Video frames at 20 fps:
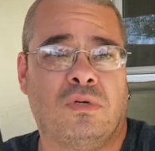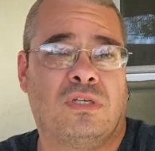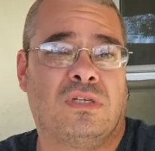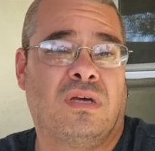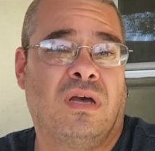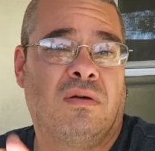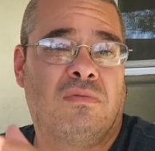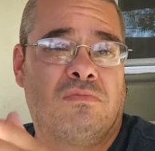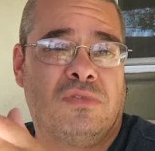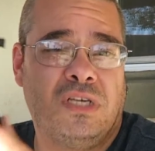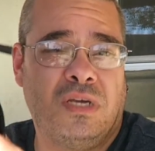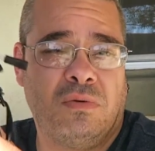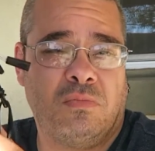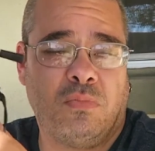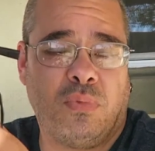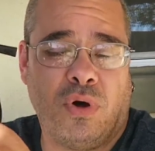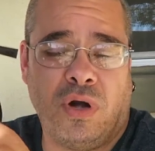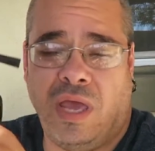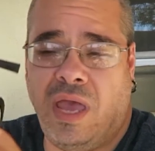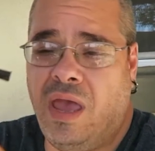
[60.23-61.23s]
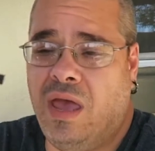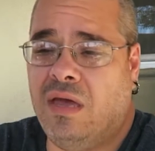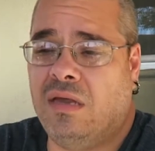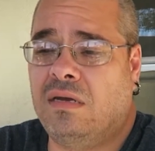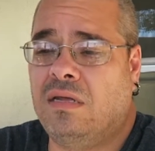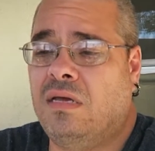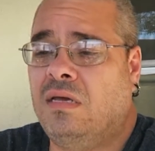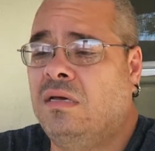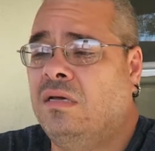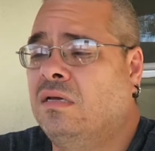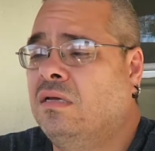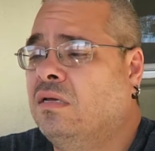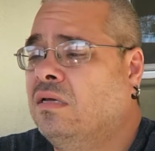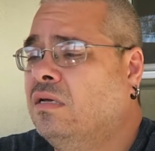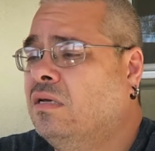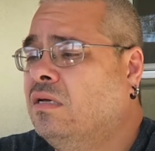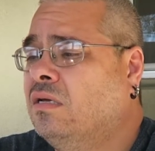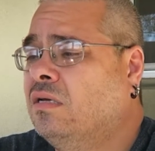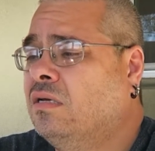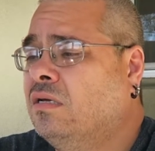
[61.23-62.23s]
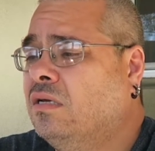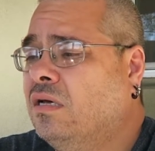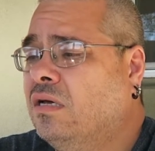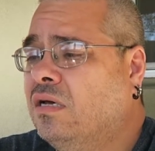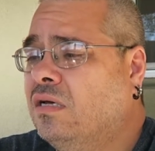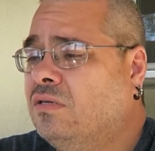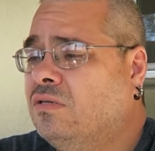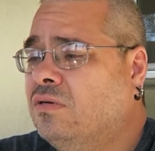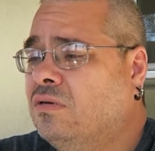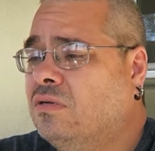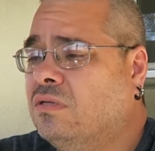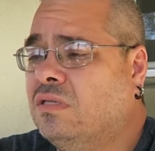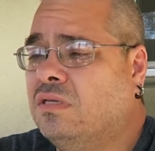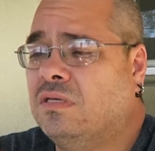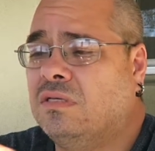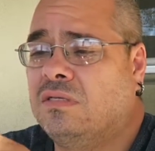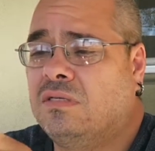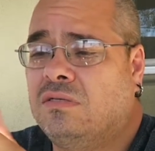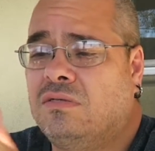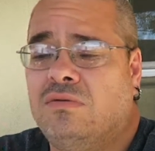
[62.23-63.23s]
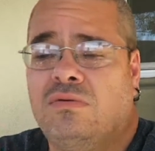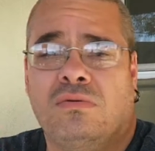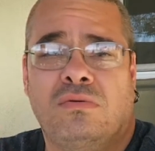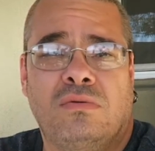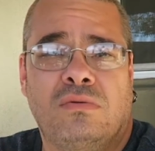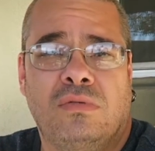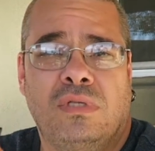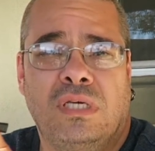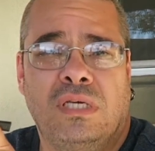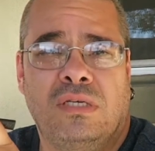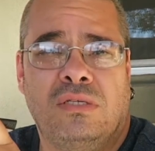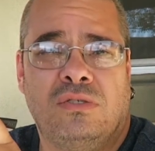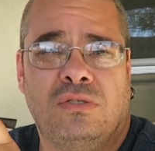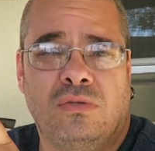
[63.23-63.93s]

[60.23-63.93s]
which comes in pretty handy. I took this to the